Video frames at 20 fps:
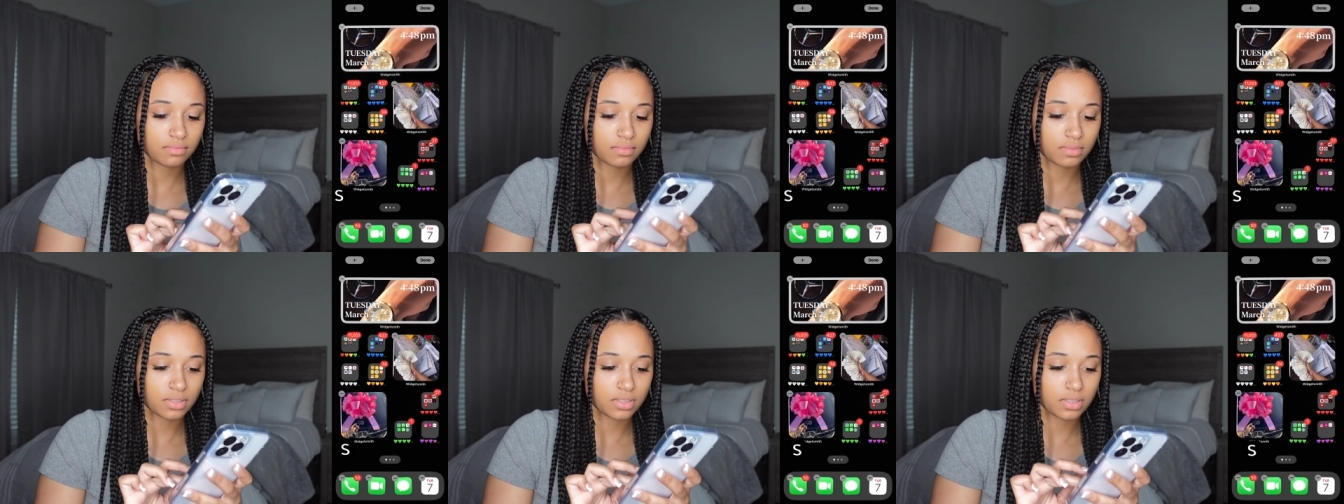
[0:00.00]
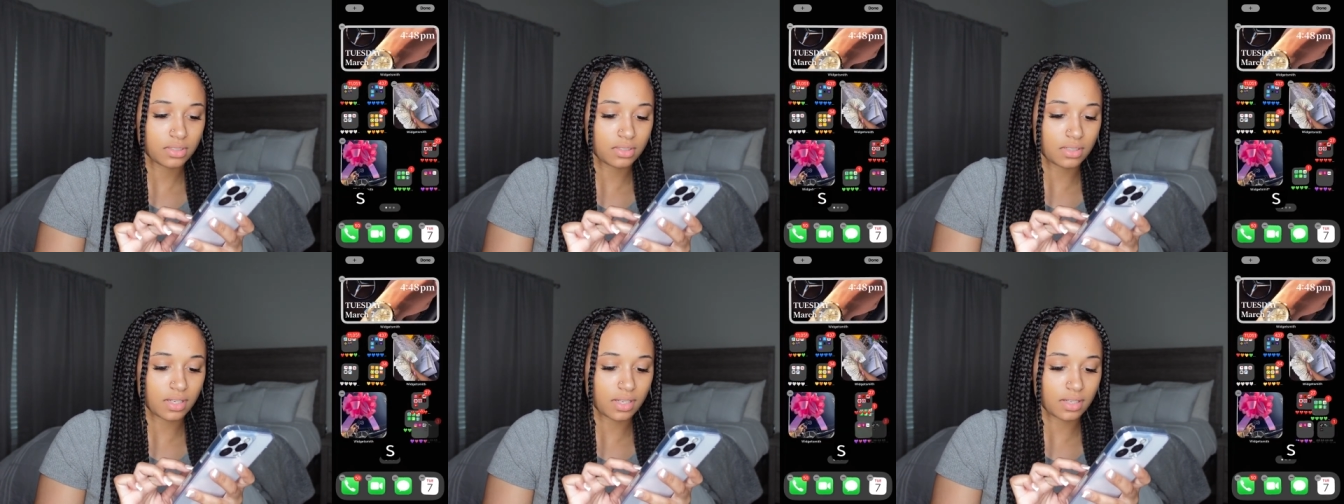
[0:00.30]
Shit,
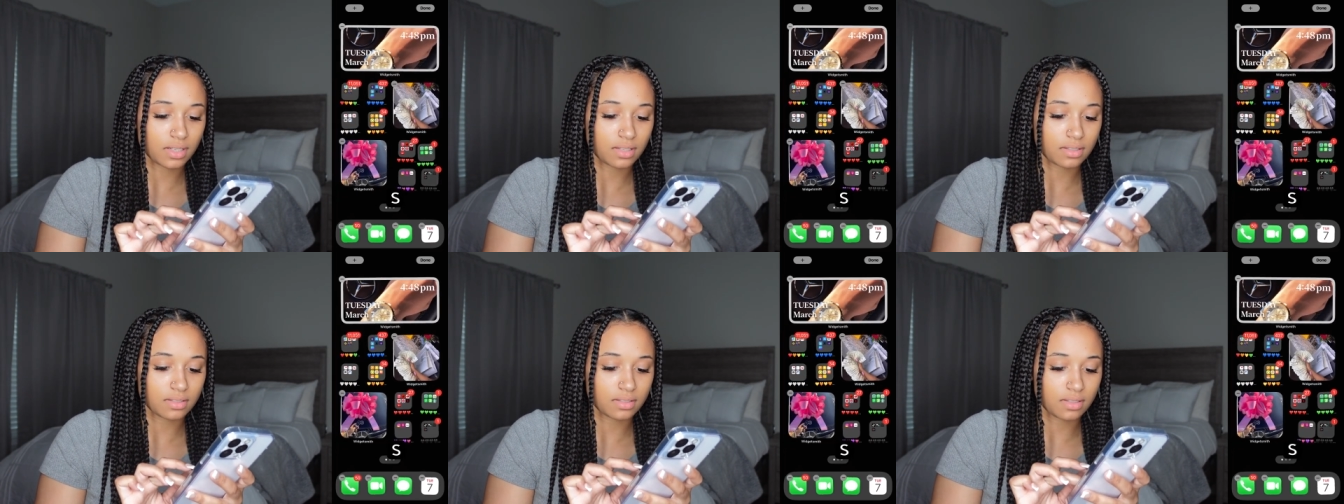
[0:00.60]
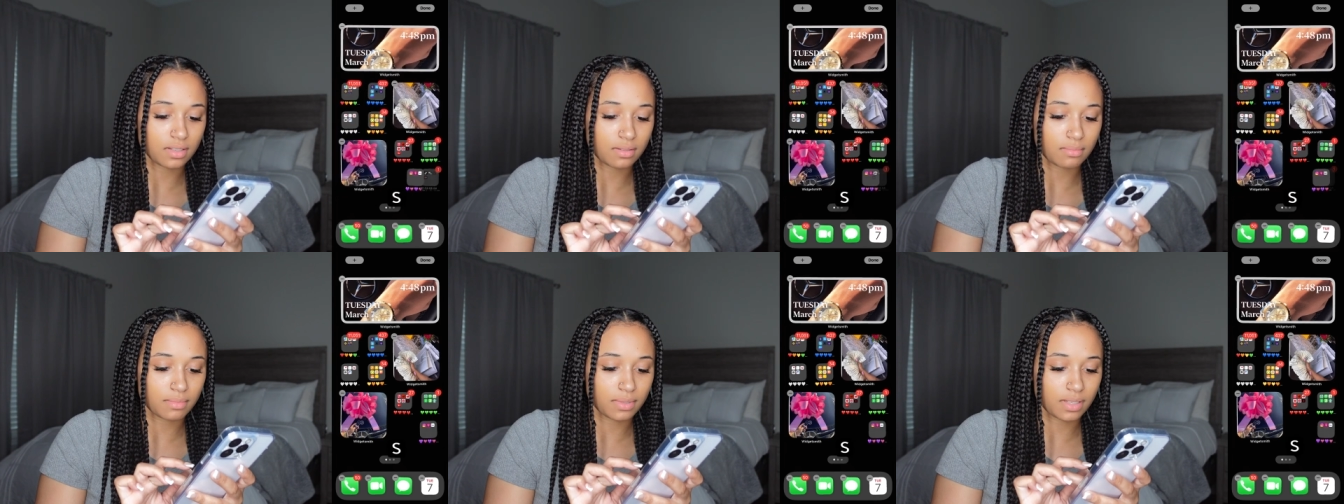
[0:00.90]
I can
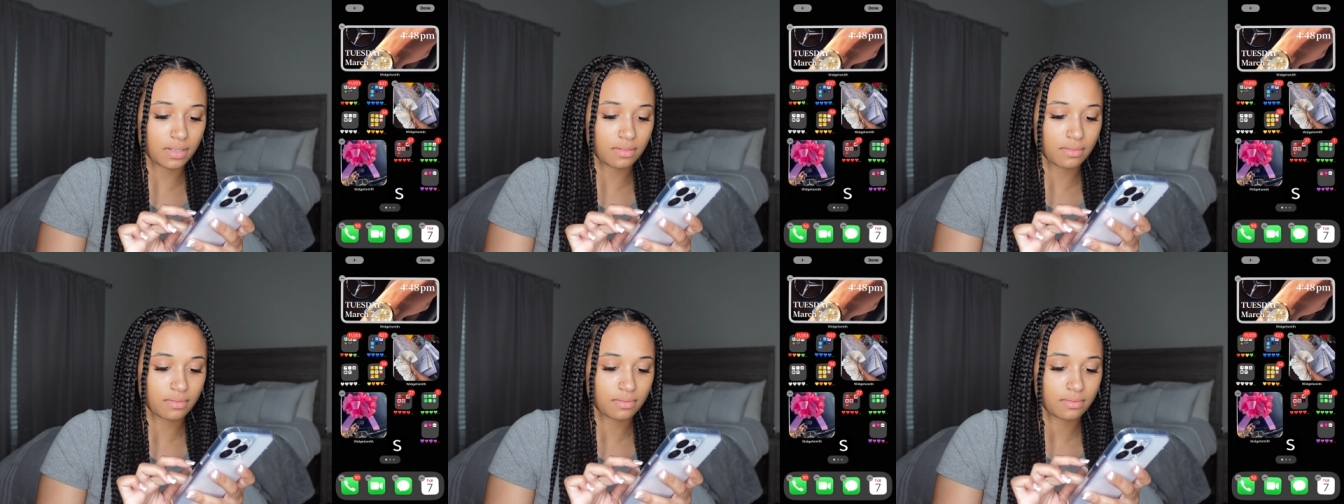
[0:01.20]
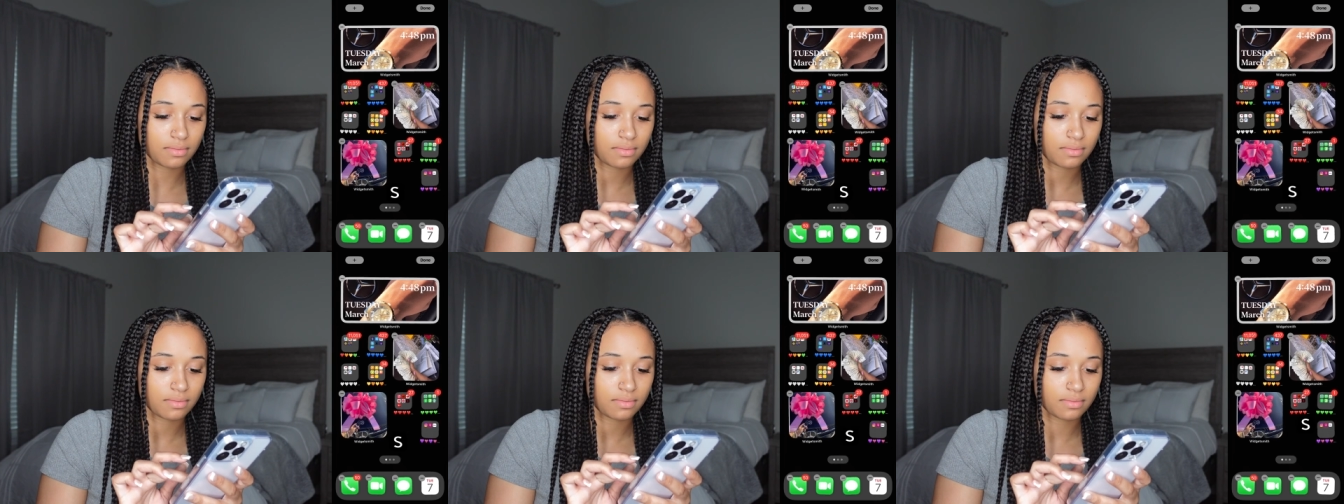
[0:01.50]
down now.
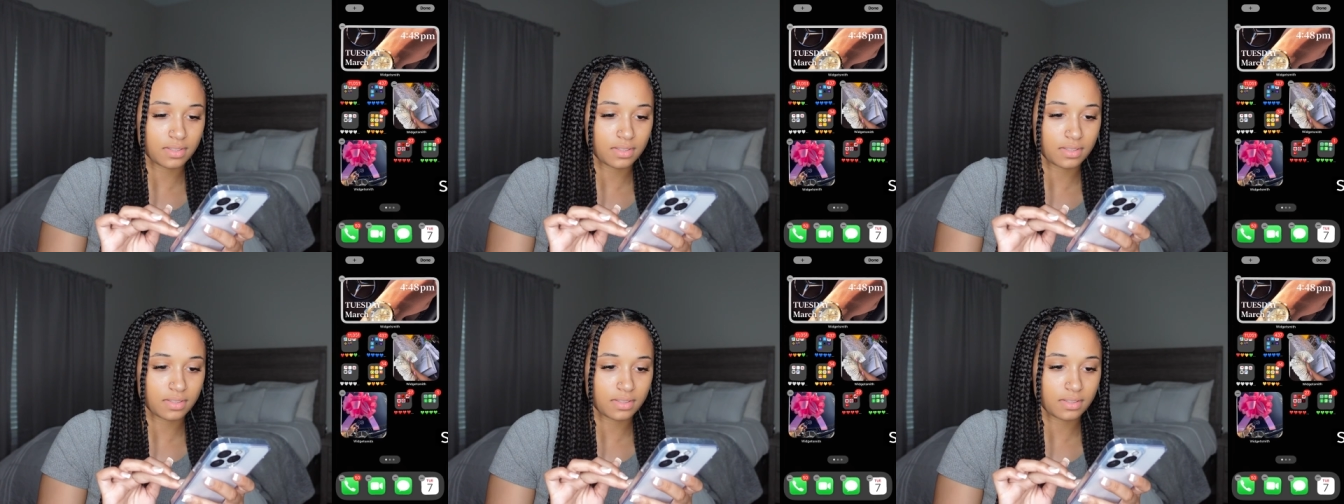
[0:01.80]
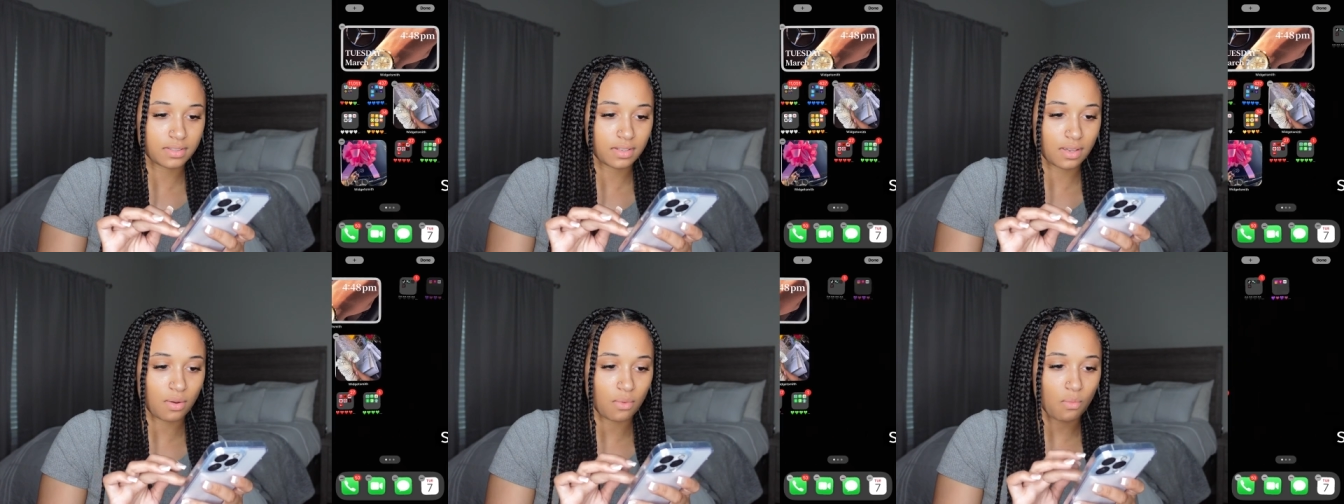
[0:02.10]

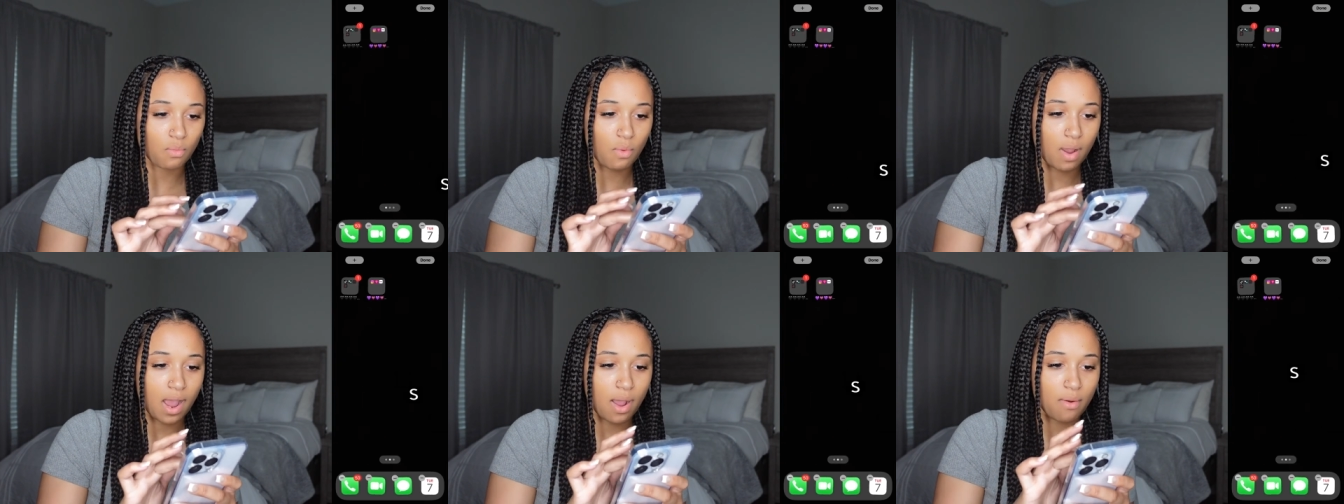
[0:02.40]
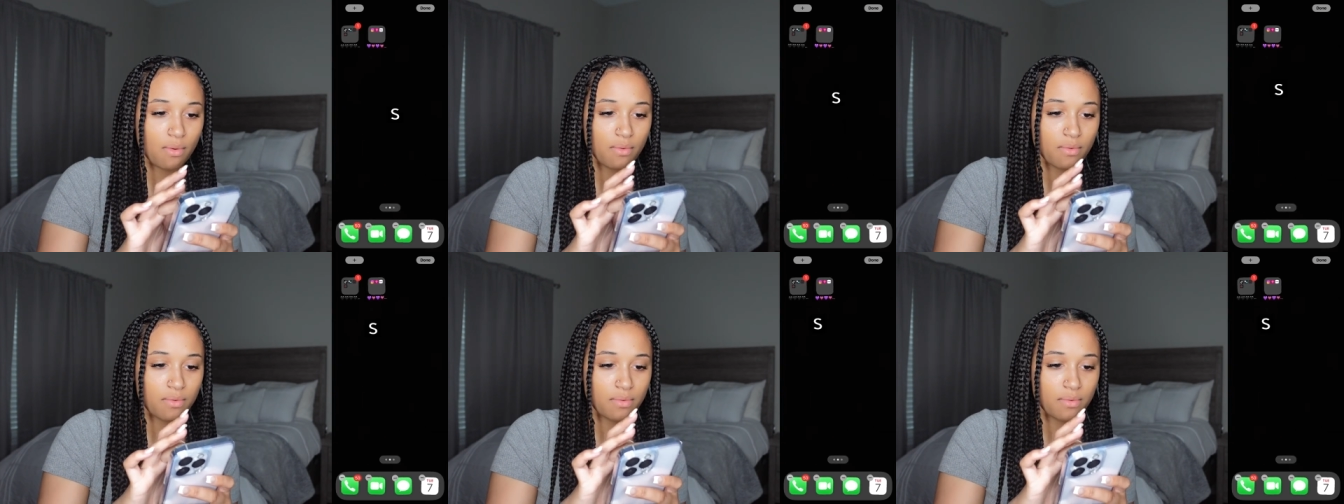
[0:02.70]
Wow.